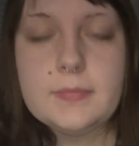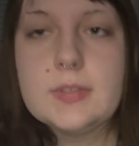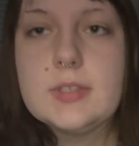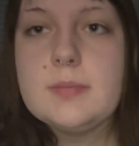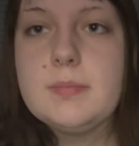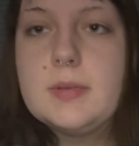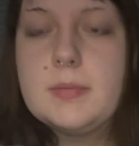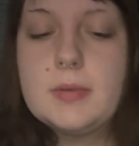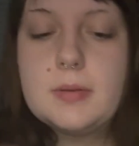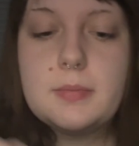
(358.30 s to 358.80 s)

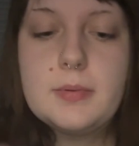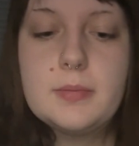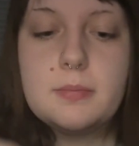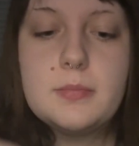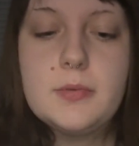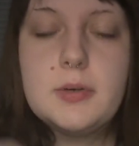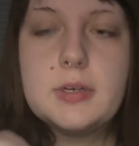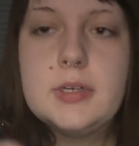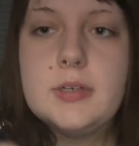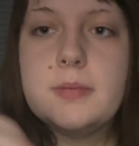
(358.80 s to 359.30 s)
maybe a bit
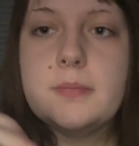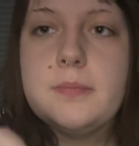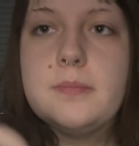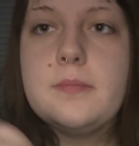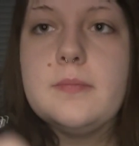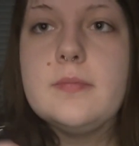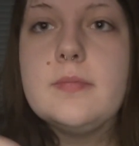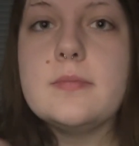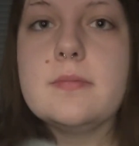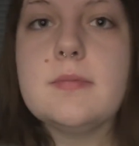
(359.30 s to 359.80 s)
more.
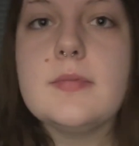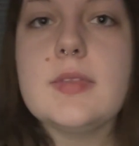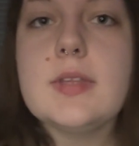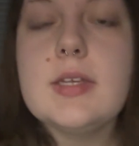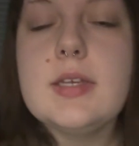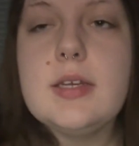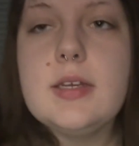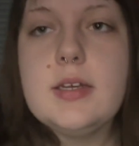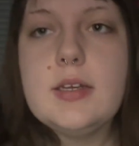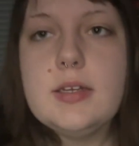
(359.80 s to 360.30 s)

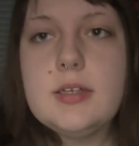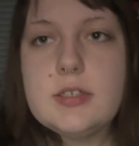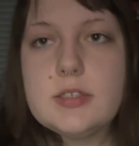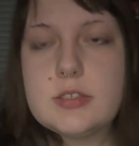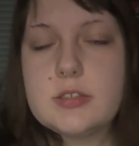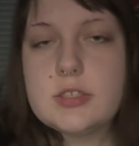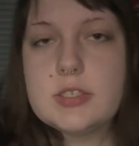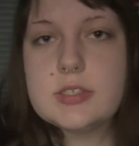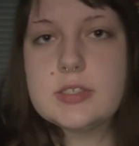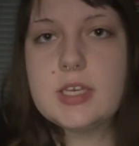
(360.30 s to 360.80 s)
So
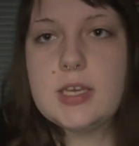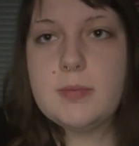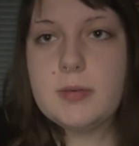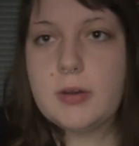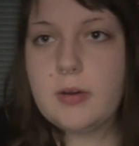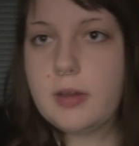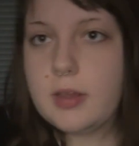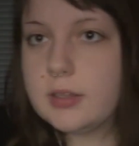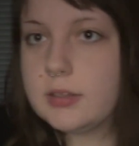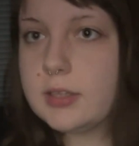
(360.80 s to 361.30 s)
just keep
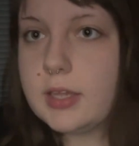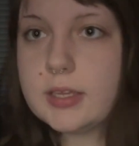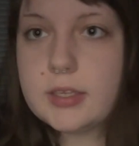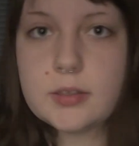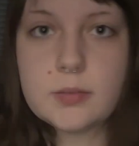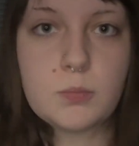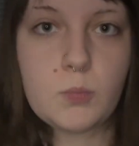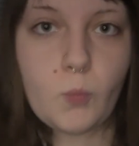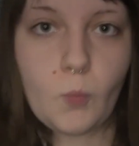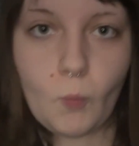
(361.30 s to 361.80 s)
going like,
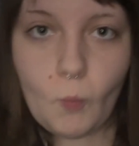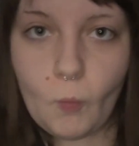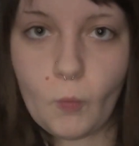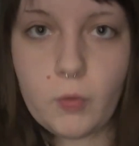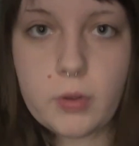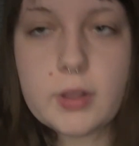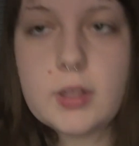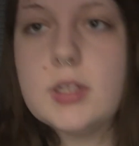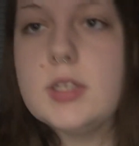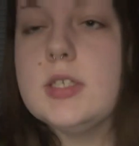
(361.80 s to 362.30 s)

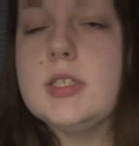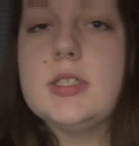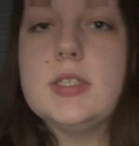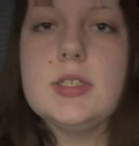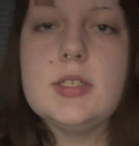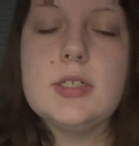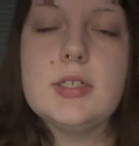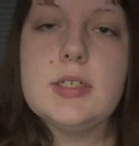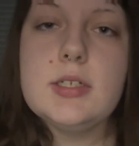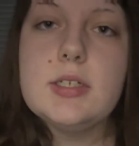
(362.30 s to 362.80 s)

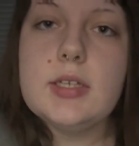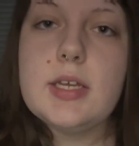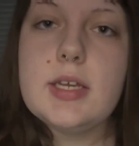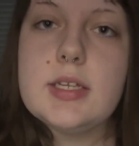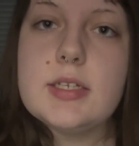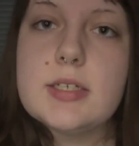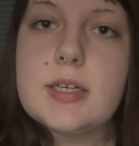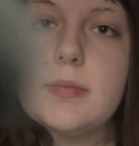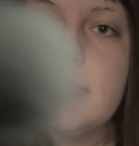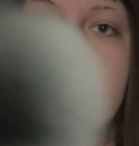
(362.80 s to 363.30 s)
and
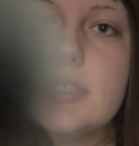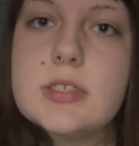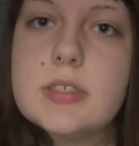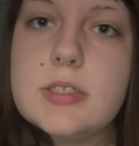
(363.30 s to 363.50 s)
I'm just gonna